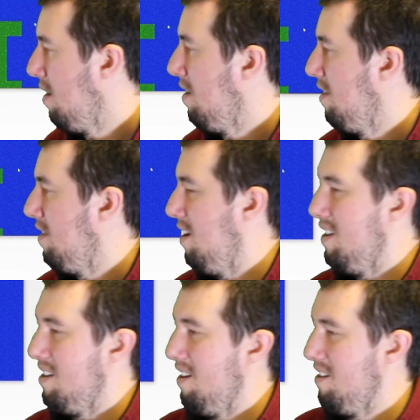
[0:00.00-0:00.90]
there's
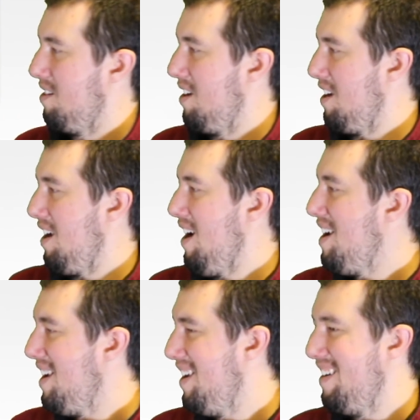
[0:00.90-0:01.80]
our C, eh?
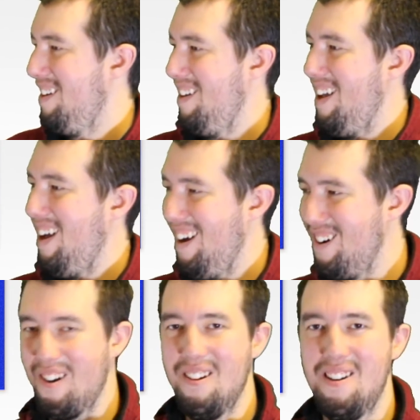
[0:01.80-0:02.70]
How
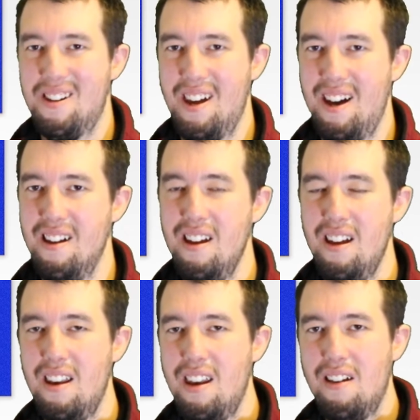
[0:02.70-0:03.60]
good is that?
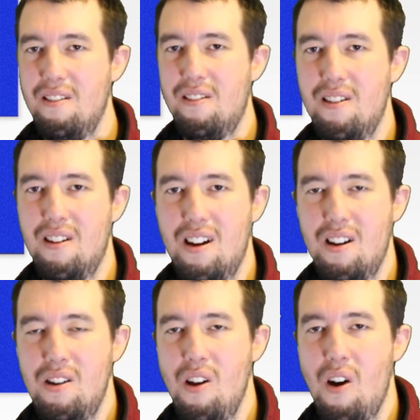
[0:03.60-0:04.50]
Now,
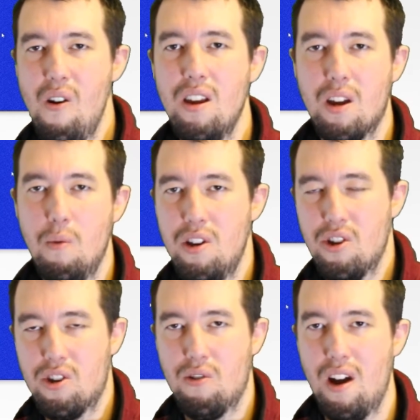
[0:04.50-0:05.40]
not only can we
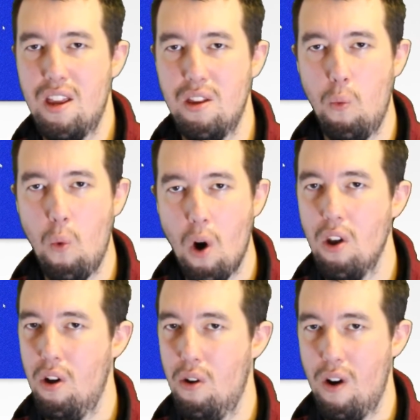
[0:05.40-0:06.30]
just create the
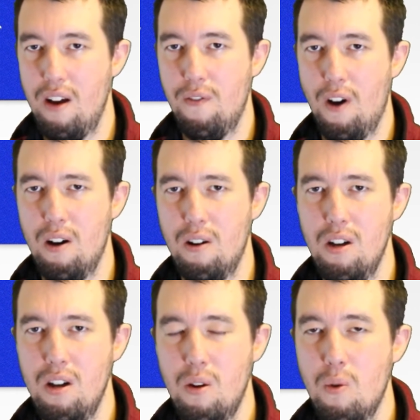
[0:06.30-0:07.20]
one array file,
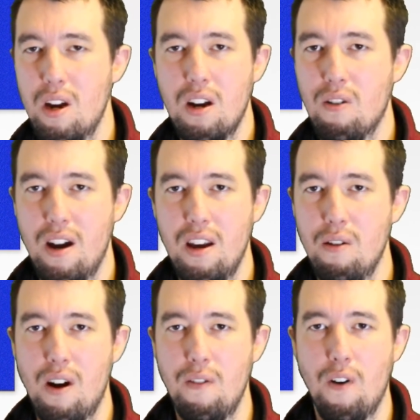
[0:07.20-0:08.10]
we can create an
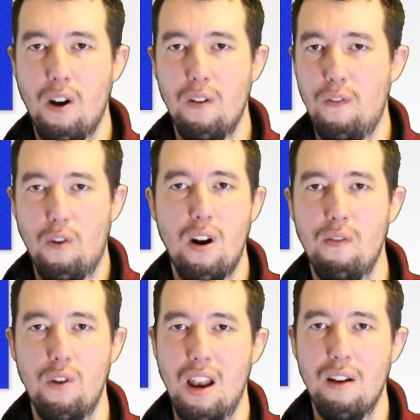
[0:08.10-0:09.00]
array file for
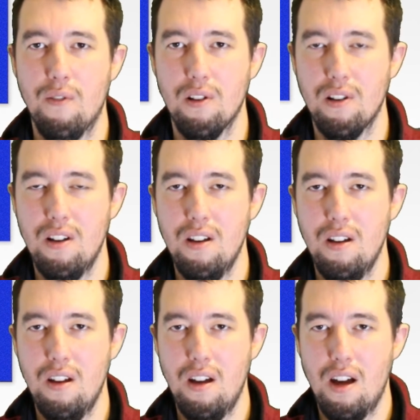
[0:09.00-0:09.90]
every level.
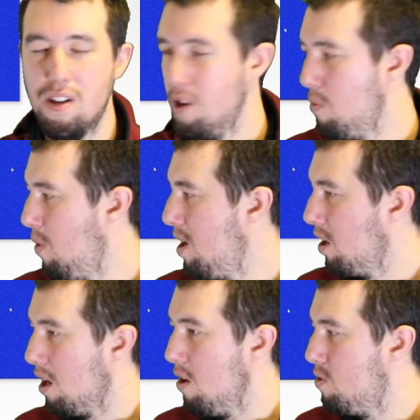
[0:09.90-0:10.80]
And so when I
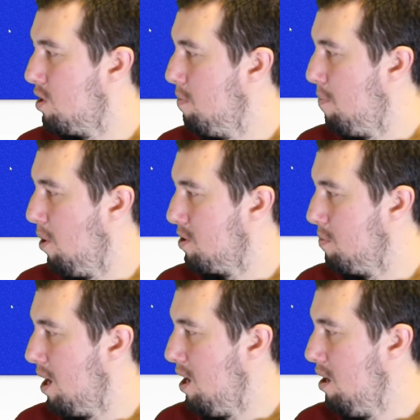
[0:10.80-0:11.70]
go to the bottom here,